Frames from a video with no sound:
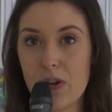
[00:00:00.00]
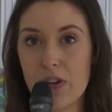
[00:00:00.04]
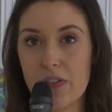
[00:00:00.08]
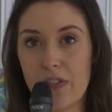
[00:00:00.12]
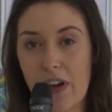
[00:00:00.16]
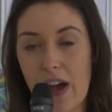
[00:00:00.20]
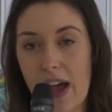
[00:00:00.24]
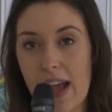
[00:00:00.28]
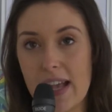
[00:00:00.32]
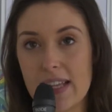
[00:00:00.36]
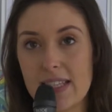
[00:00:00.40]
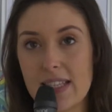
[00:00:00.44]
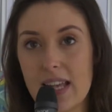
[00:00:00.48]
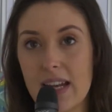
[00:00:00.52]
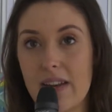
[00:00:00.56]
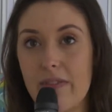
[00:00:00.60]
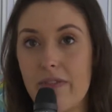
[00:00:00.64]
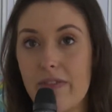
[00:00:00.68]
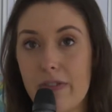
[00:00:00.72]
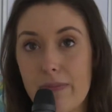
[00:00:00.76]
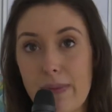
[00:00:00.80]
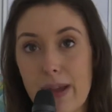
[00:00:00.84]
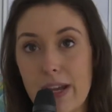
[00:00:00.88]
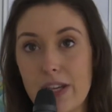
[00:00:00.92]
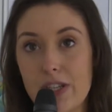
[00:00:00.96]
advice and
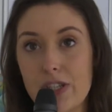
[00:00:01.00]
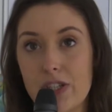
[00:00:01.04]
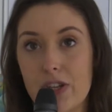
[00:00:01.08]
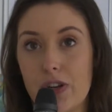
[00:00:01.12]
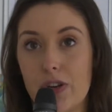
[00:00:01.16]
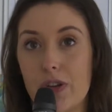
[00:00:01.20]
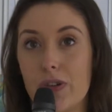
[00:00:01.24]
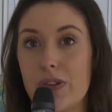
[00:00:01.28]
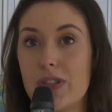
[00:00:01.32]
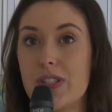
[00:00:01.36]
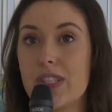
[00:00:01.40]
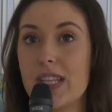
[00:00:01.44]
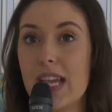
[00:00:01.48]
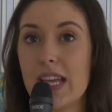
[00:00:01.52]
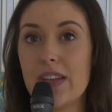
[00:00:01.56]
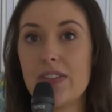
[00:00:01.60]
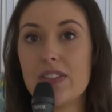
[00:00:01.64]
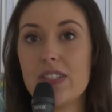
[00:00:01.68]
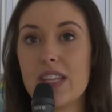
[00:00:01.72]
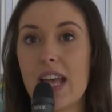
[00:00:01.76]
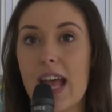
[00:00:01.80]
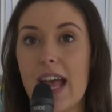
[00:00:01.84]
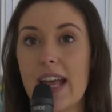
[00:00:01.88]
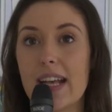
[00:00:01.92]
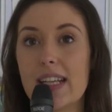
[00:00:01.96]
information on safe
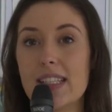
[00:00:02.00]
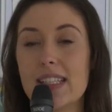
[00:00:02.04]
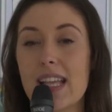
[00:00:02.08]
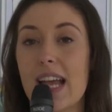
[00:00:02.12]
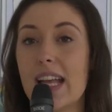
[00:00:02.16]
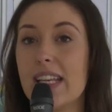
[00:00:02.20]
sex